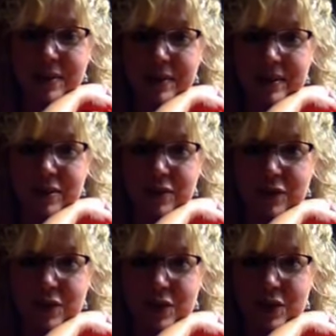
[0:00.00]
it's a
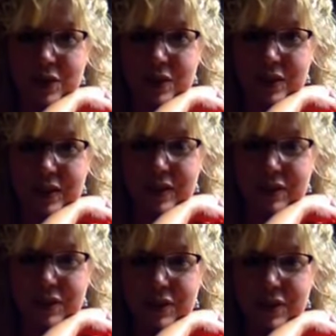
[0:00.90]
future
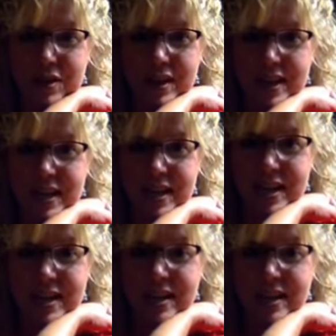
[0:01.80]
thing.